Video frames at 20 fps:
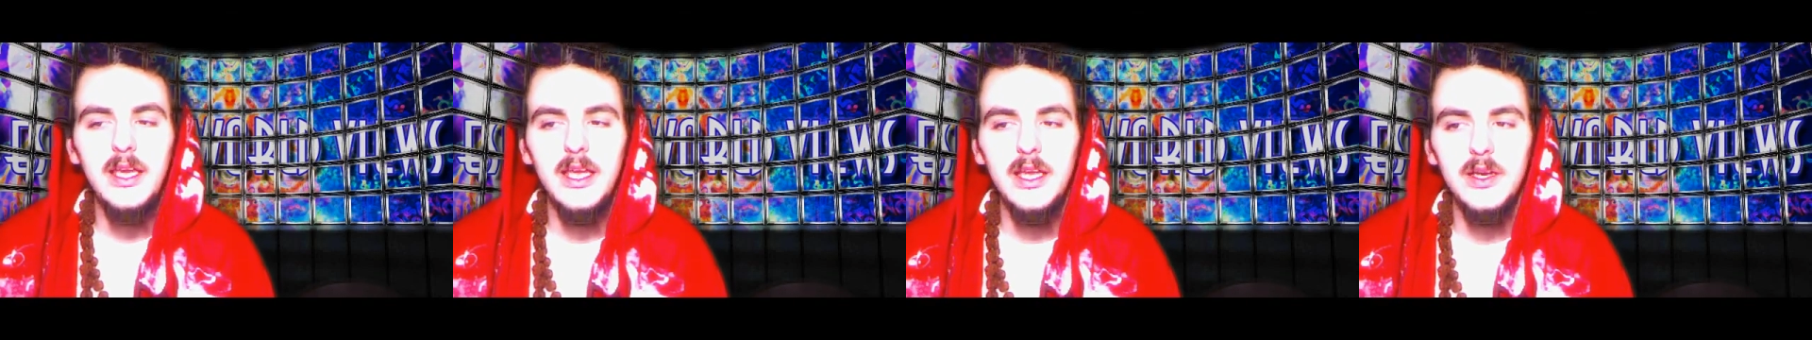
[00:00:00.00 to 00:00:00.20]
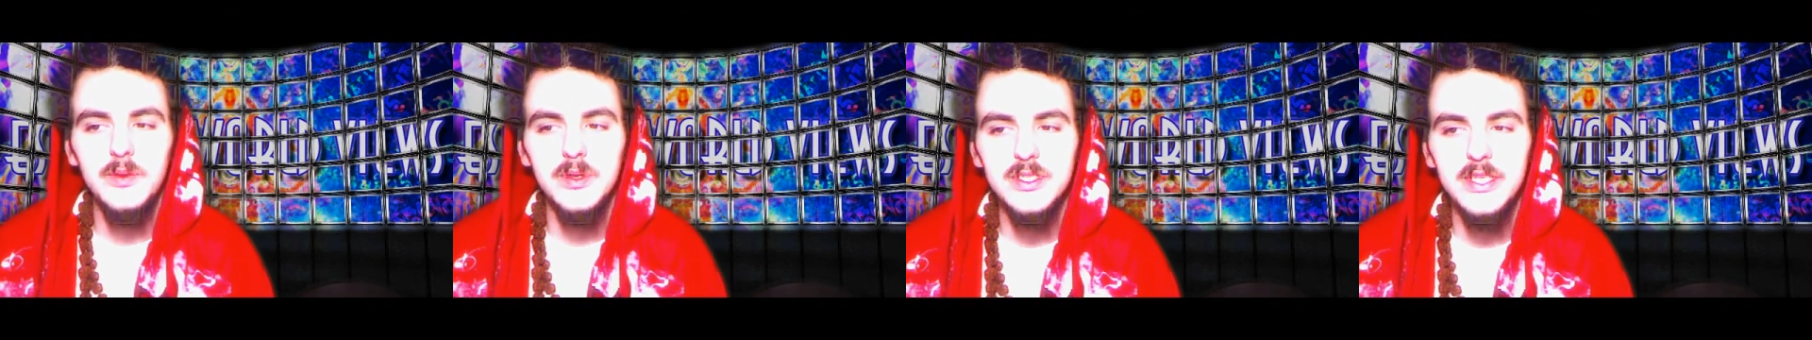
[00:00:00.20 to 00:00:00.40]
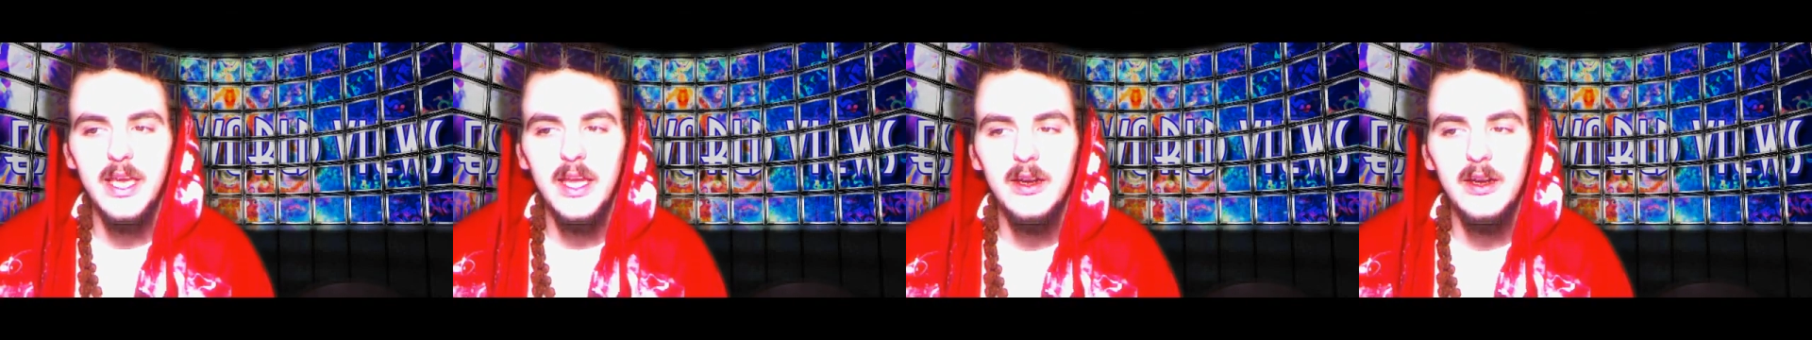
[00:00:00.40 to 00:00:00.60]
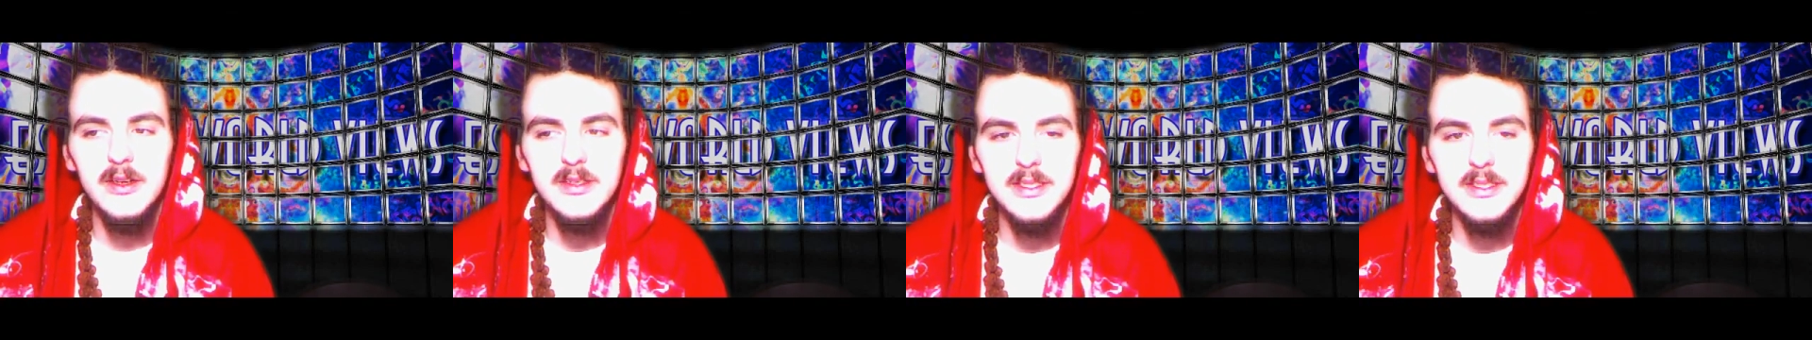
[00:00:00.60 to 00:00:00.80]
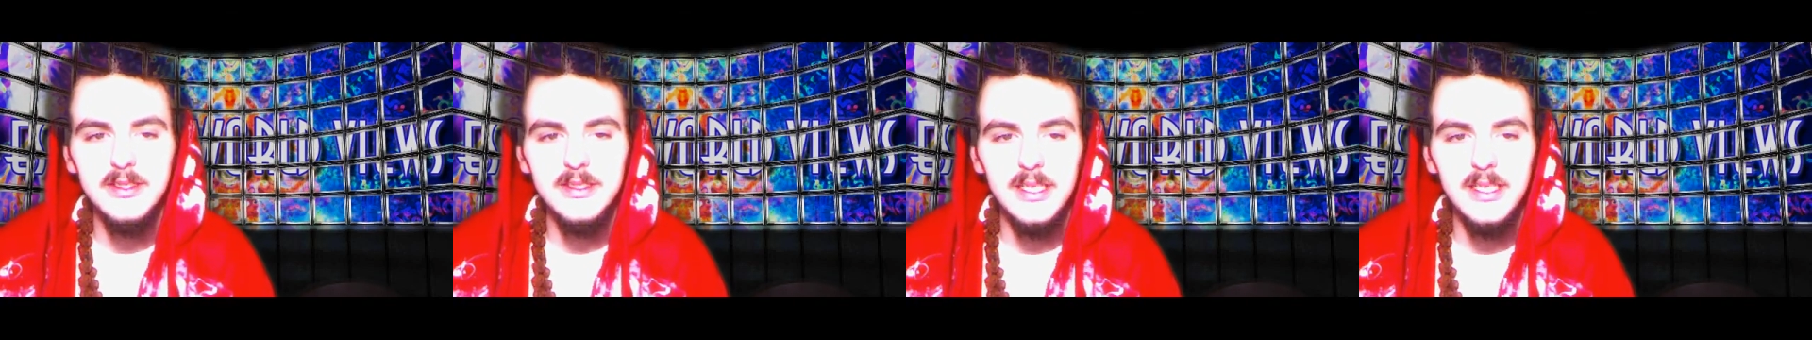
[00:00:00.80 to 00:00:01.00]
in which
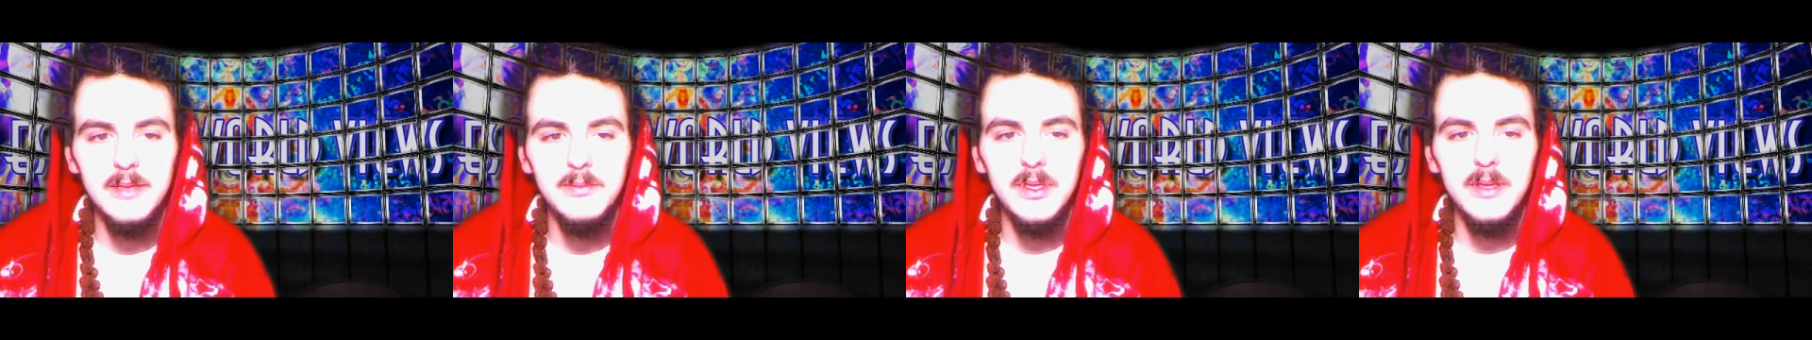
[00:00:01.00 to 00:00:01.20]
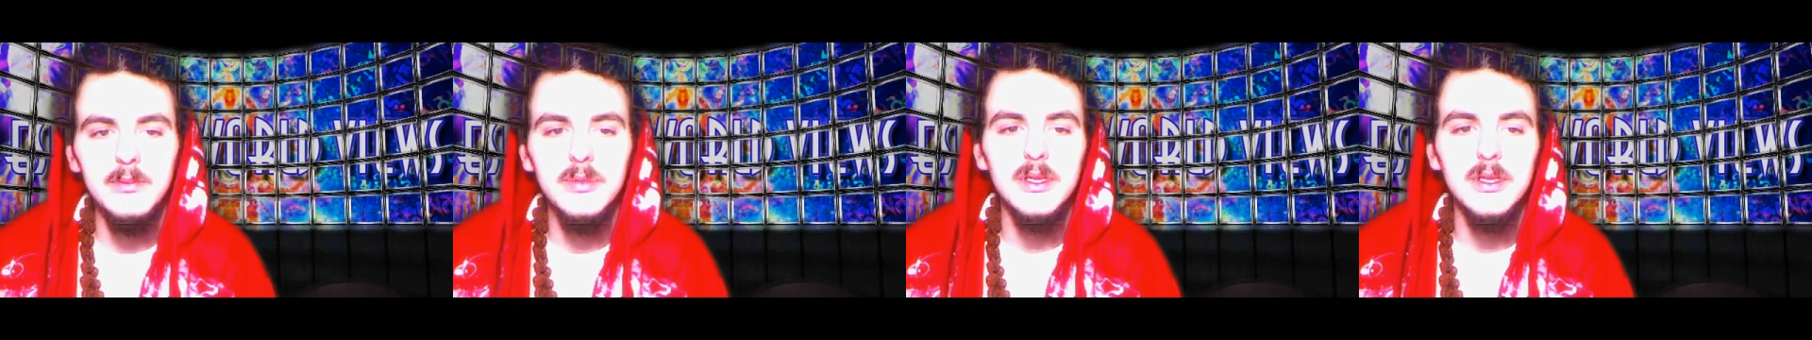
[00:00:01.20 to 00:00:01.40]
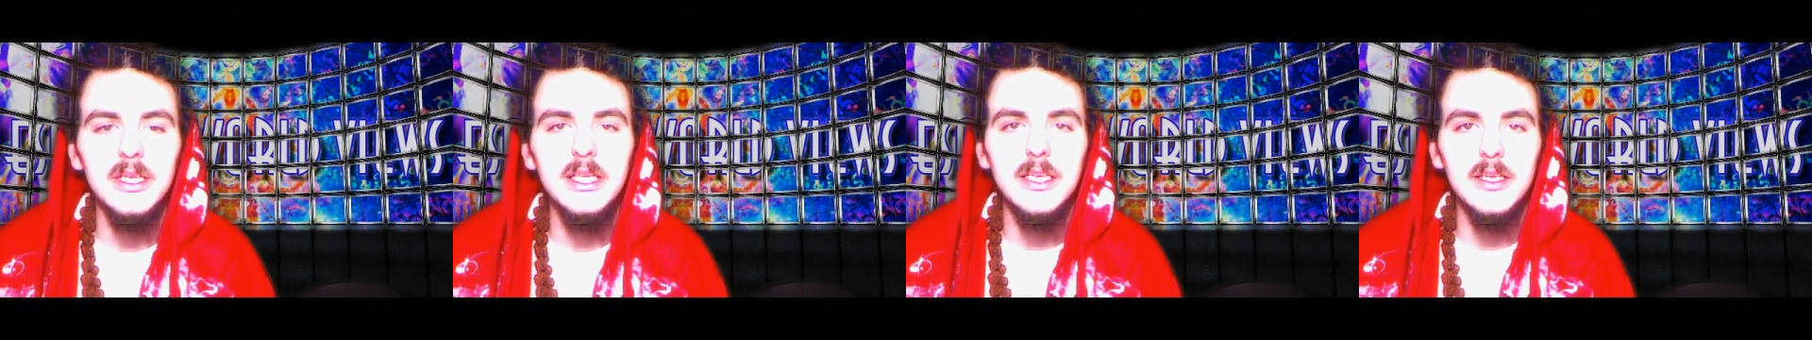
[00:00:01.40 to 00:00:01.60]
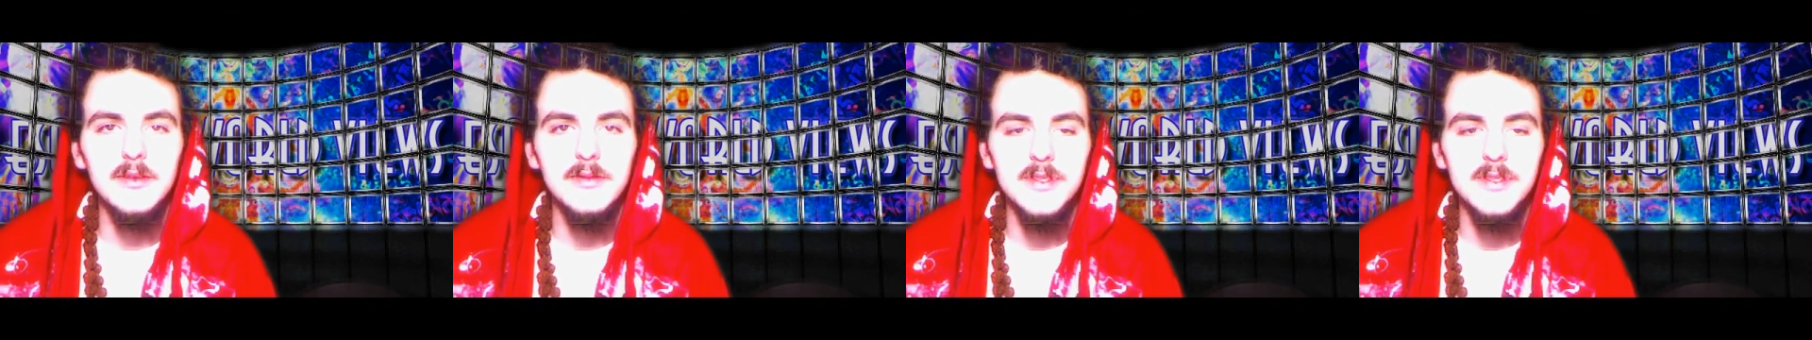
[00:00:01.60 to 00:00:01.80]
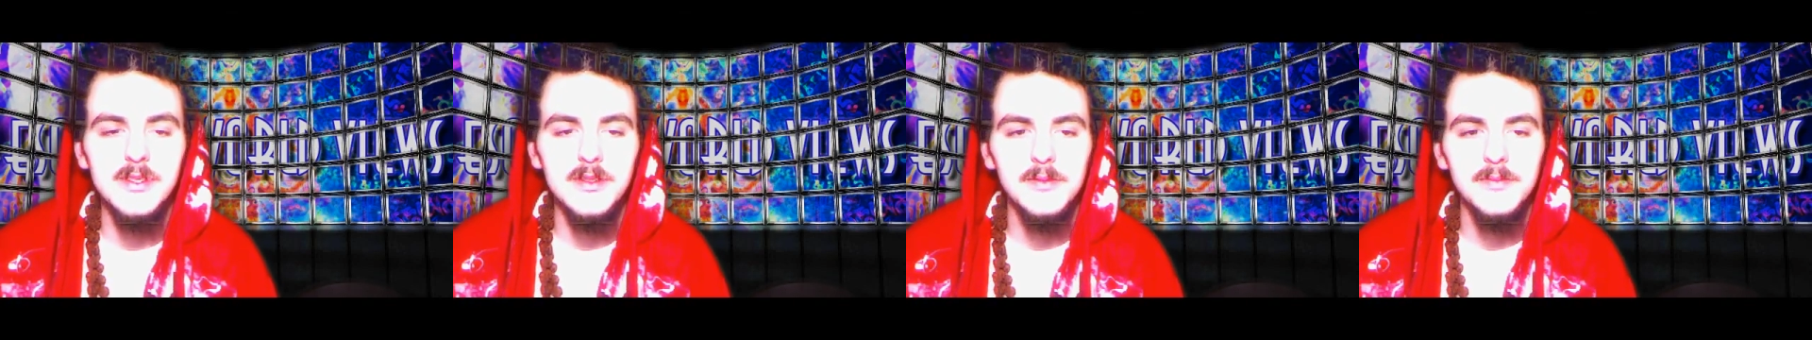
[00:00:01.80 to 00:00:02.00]
Anderson deeply
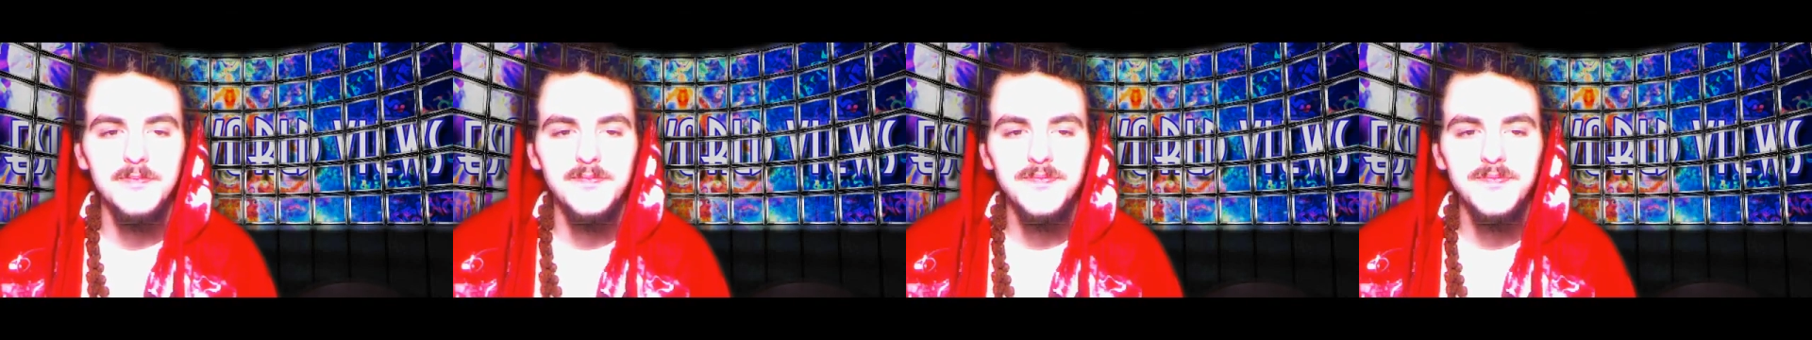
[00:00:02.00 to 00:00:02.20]
believes.